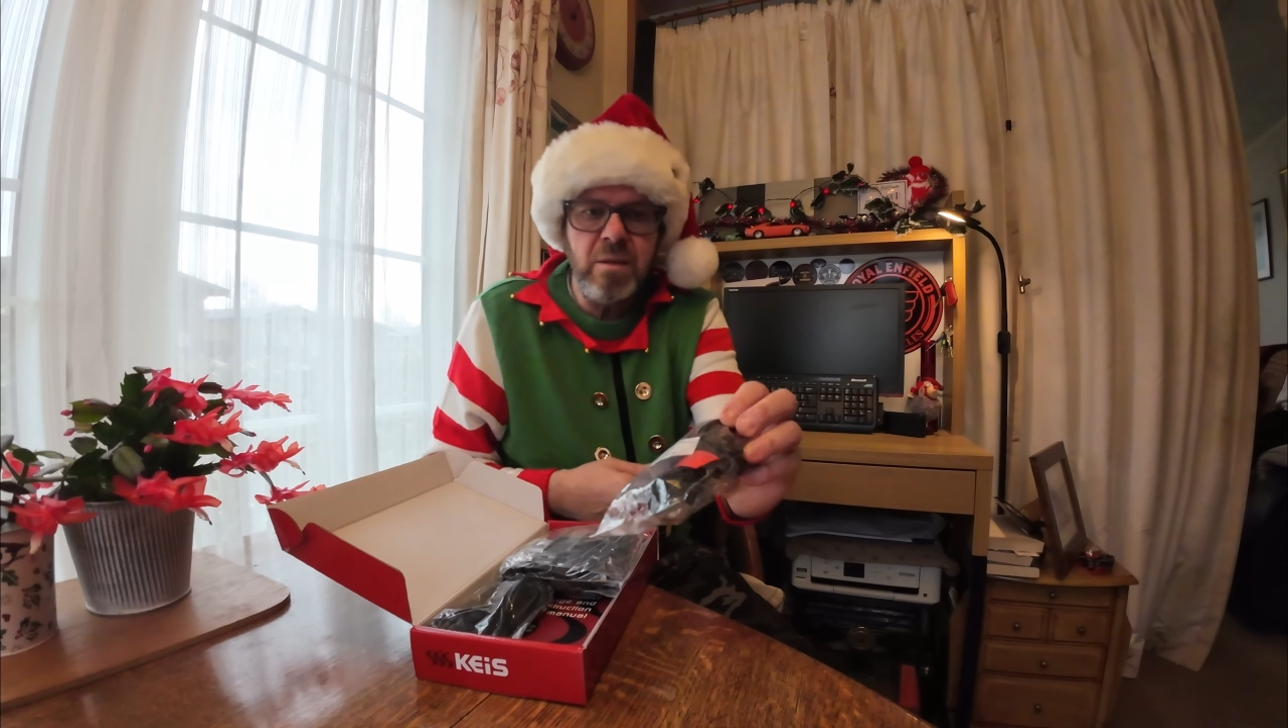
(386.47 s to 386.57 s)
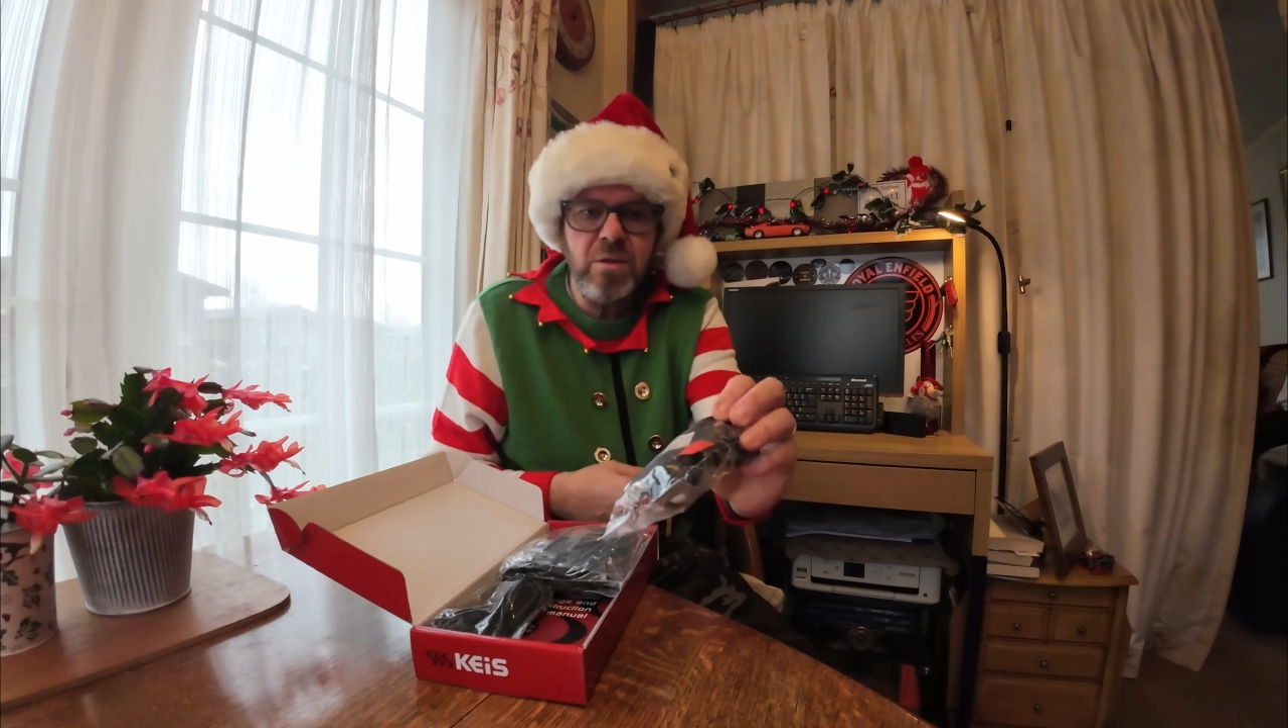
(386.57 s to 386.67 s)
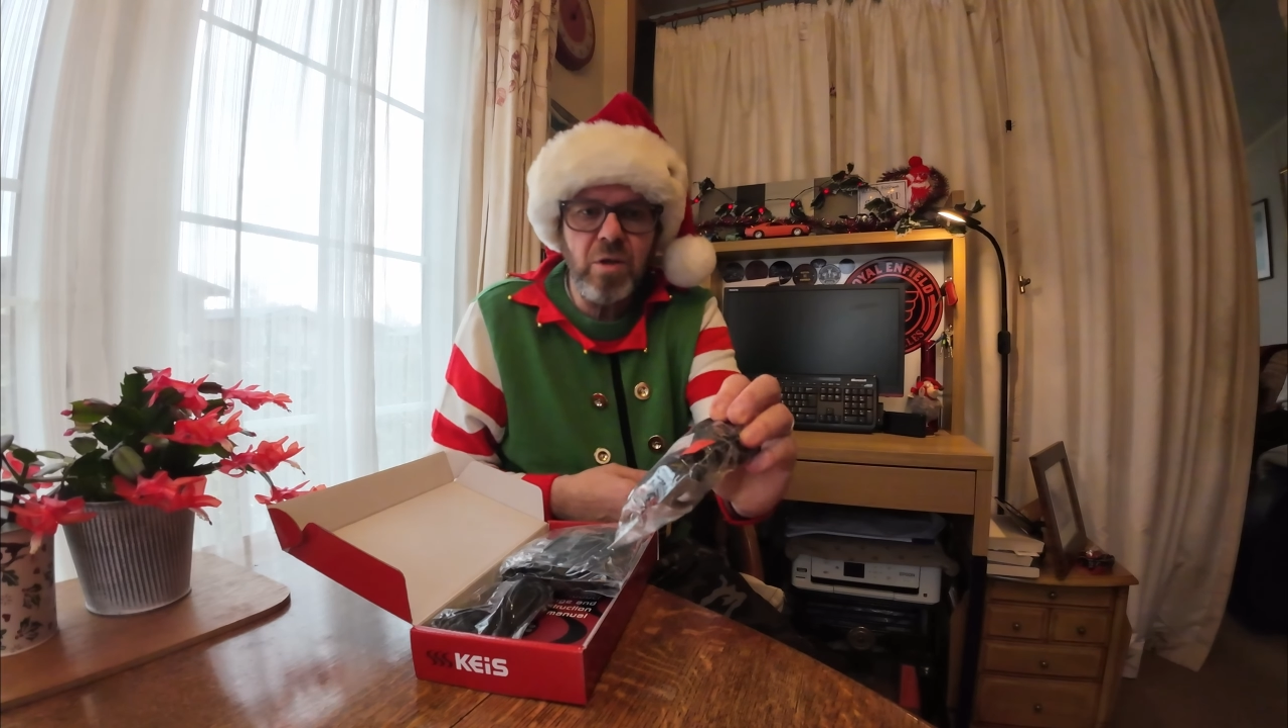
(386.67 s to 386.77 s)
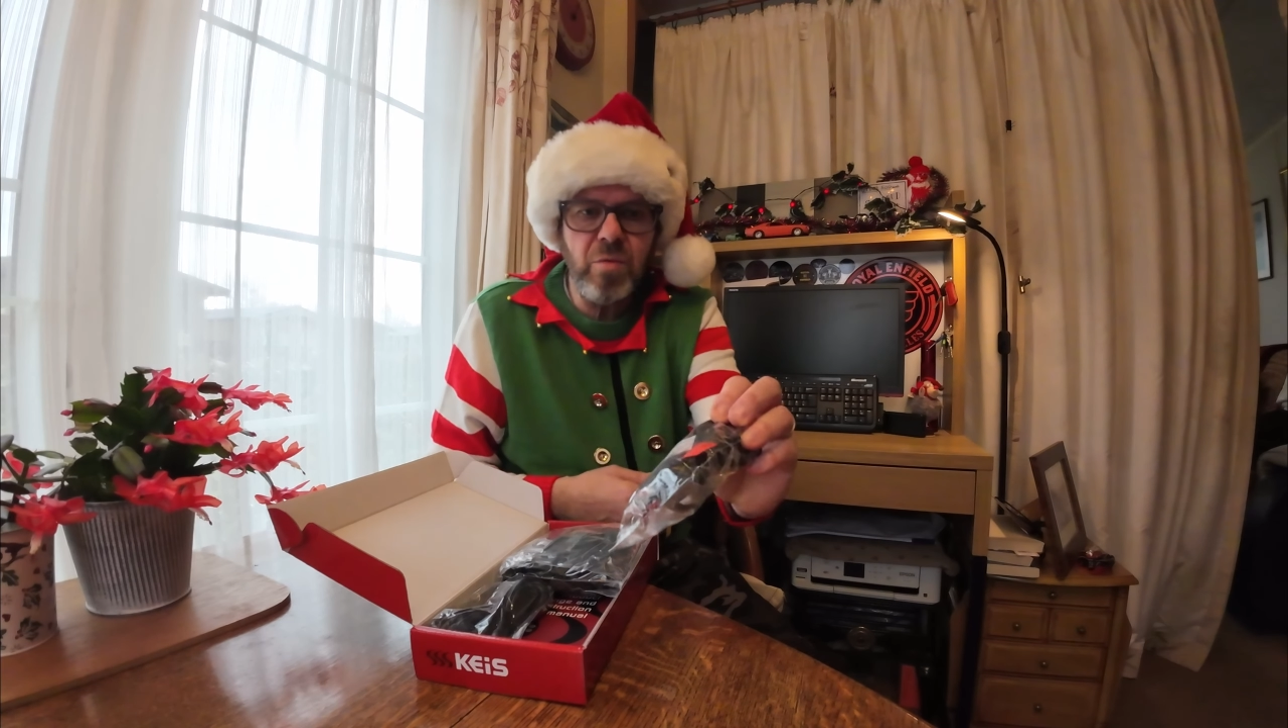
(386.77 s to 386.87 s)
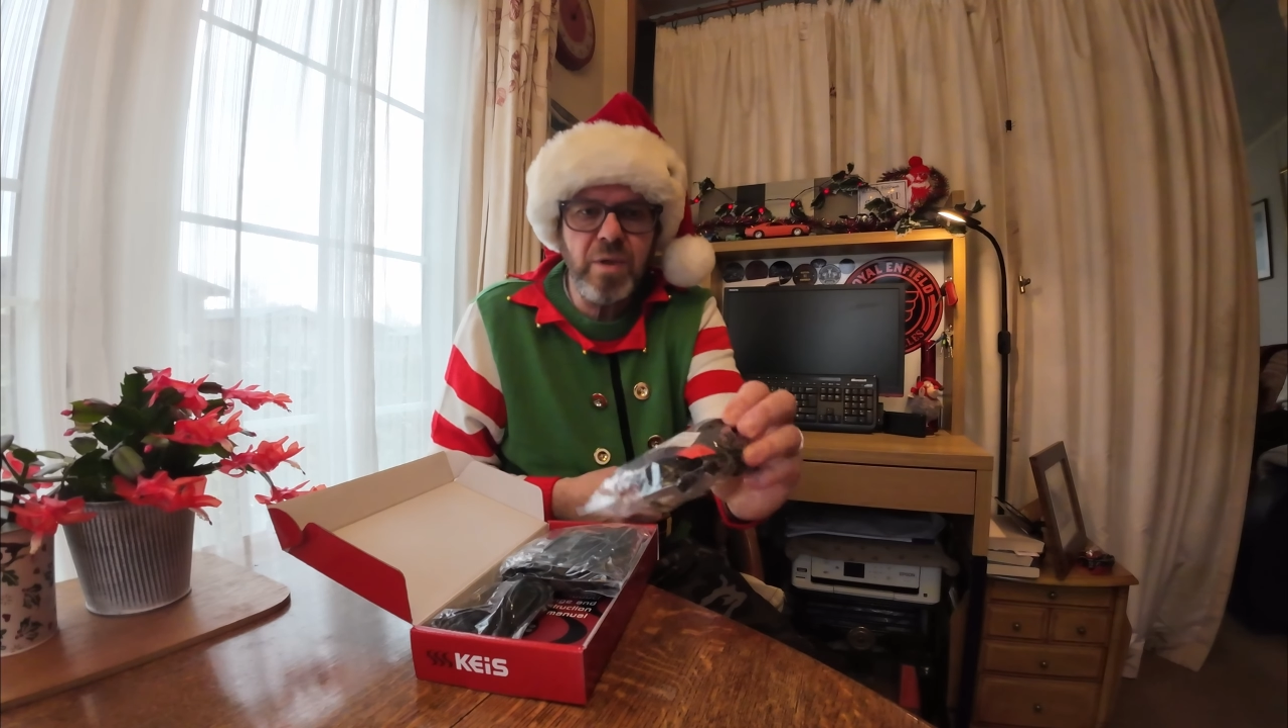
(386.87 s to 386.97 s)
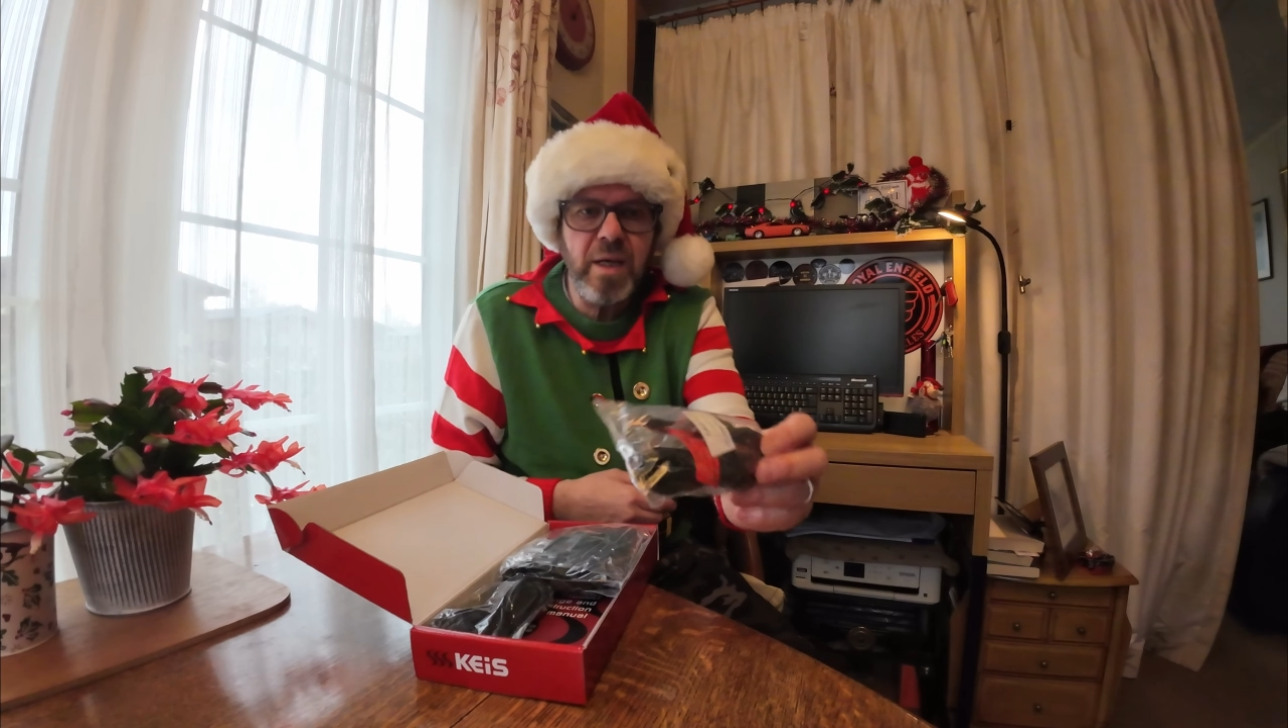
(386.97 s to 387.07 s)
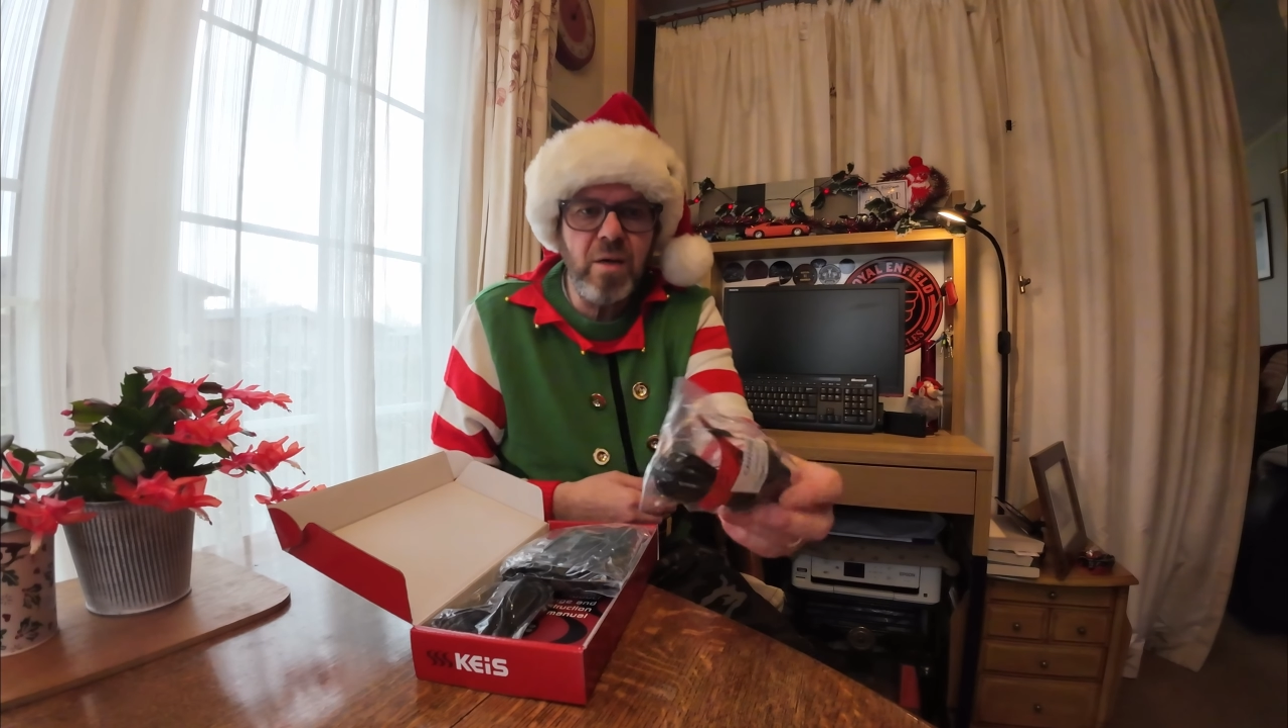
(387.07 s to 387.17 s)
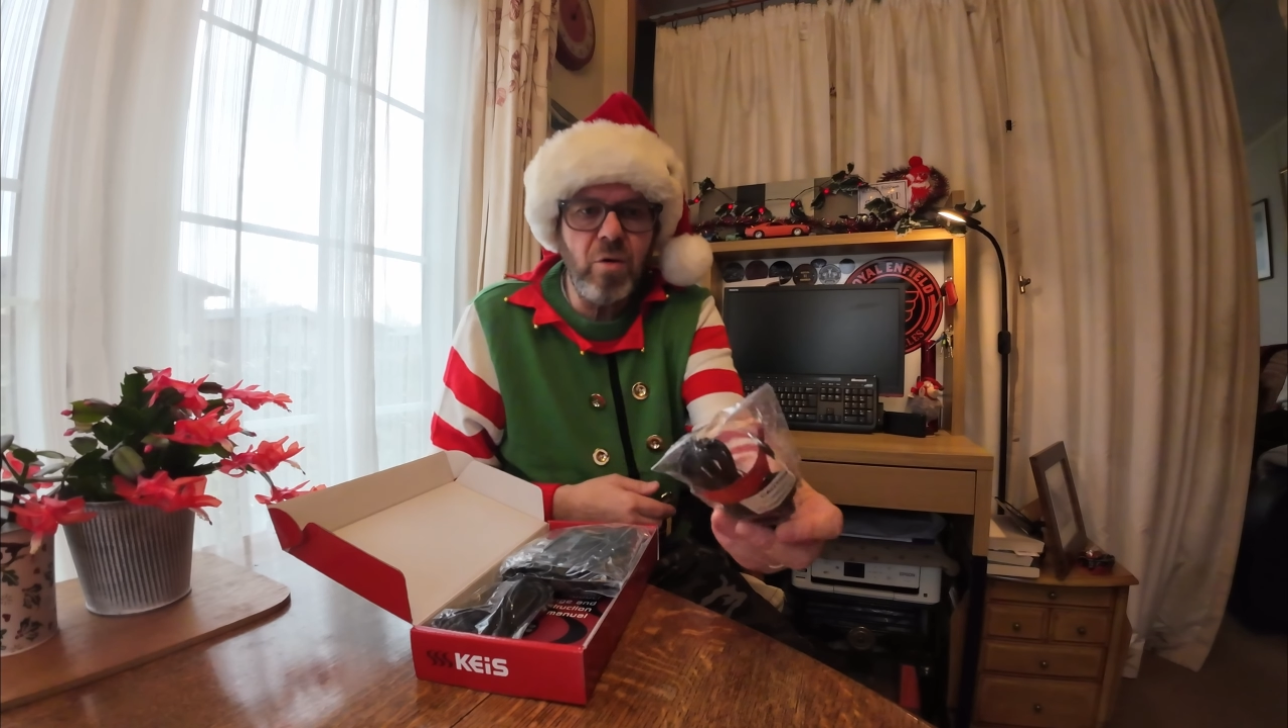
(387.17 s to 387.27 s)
So they